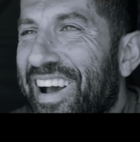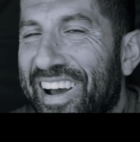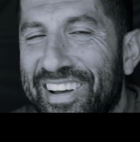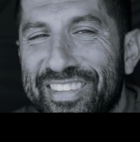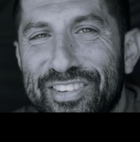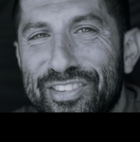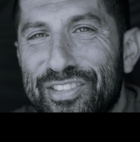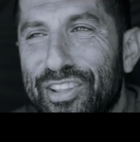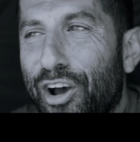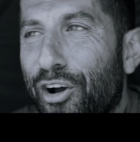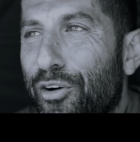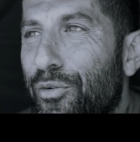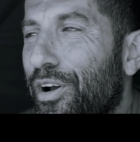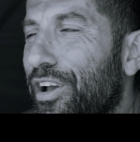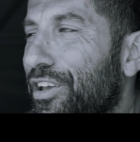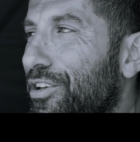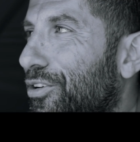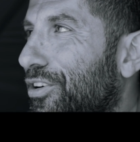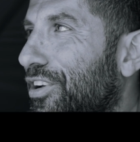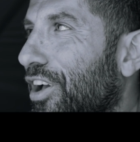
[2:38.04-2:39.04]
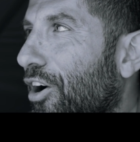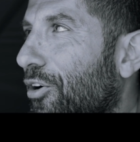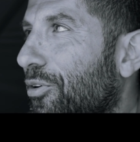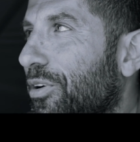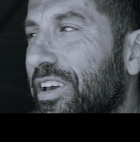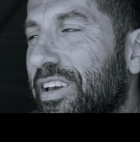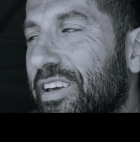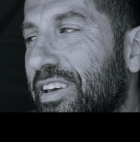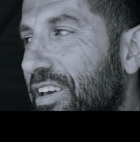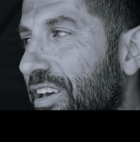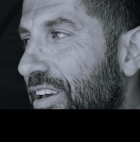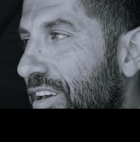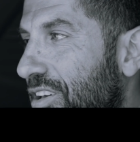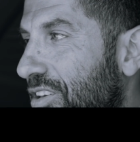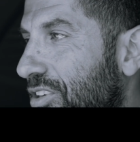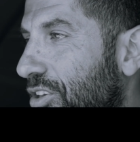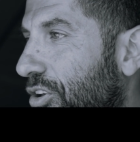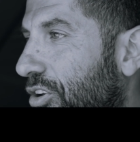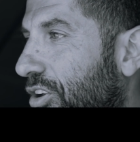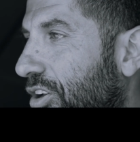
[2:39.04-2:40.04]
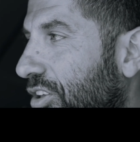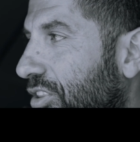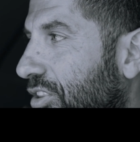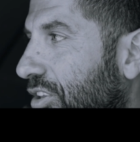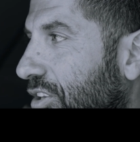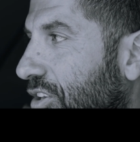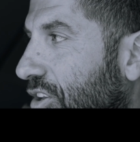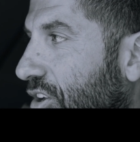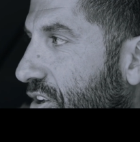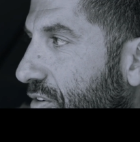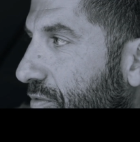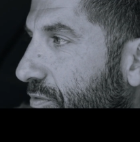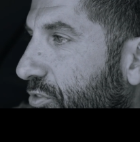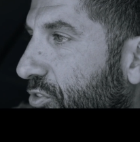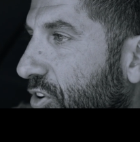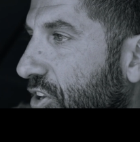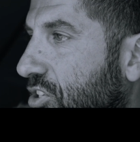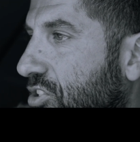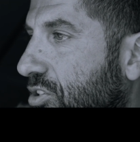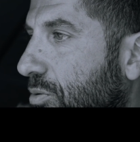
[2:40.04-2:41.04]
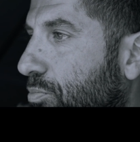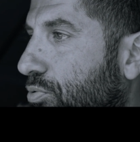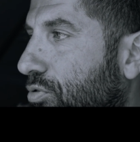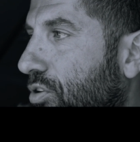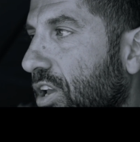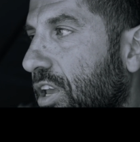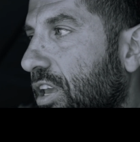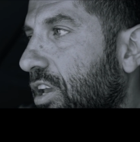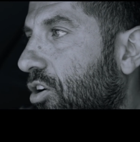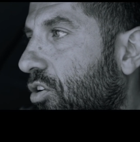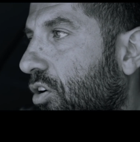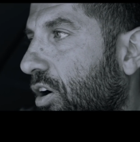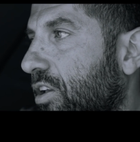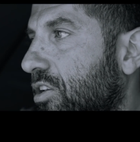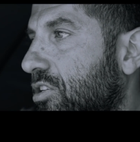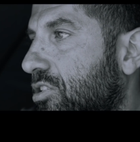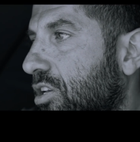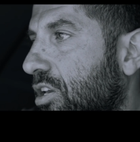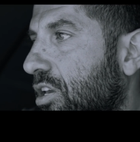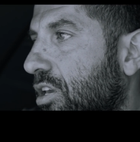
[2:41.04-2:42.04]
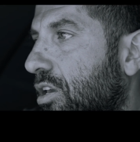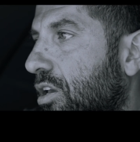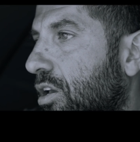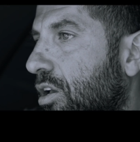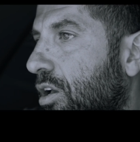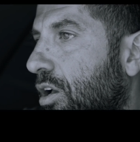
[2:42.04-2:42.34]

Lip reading: and you know where you're going, you can fish some pretty crazy